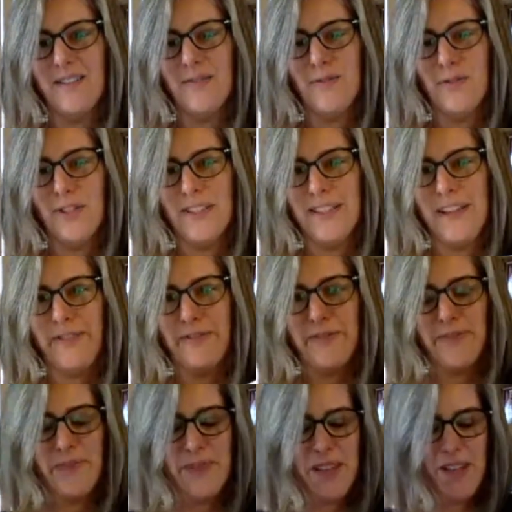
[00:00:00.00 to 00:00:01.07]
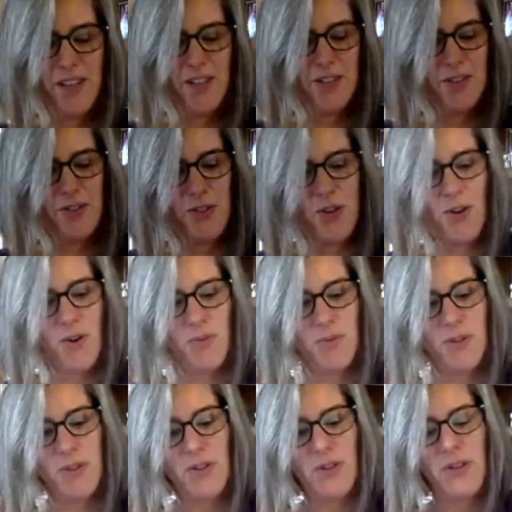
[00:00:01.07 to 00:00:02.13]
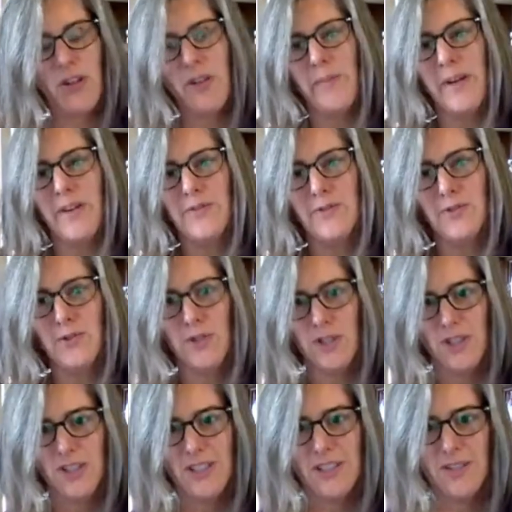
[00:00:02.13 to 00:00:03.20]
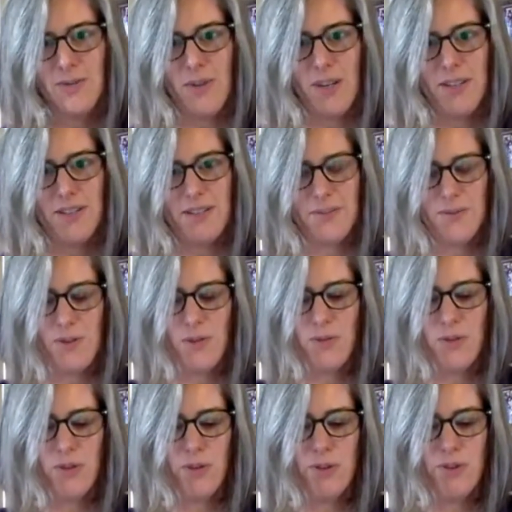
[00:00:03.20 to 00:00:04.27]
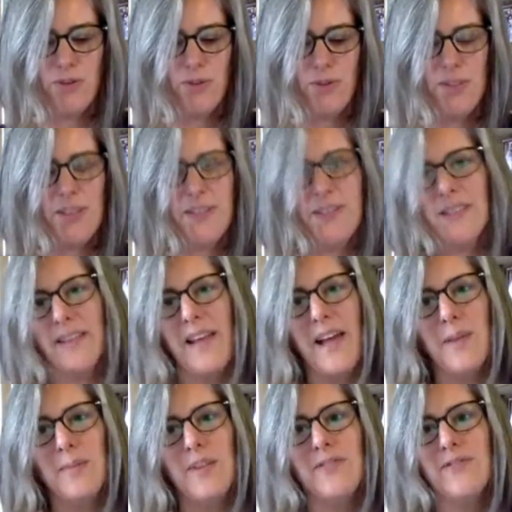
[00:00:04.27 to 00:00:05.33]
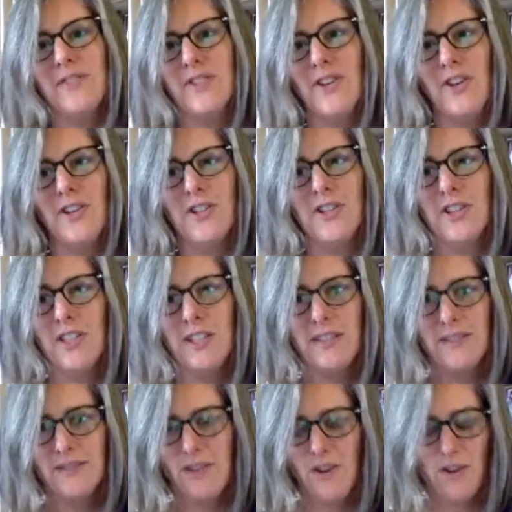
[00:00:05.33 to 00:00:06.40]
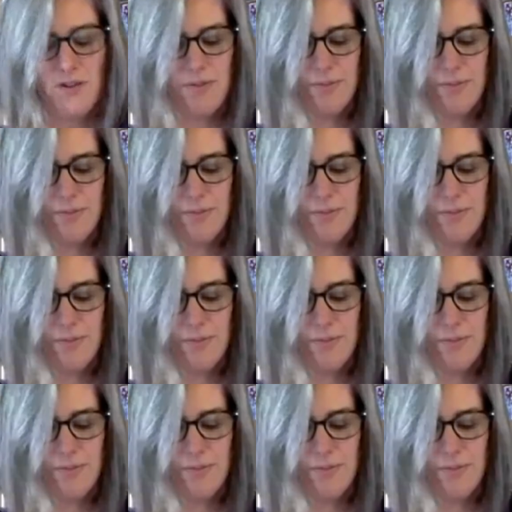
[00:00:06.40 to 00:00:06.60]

full of stuff. So we learn all about nutrition as well while we're going through this anatomy, physiology, all,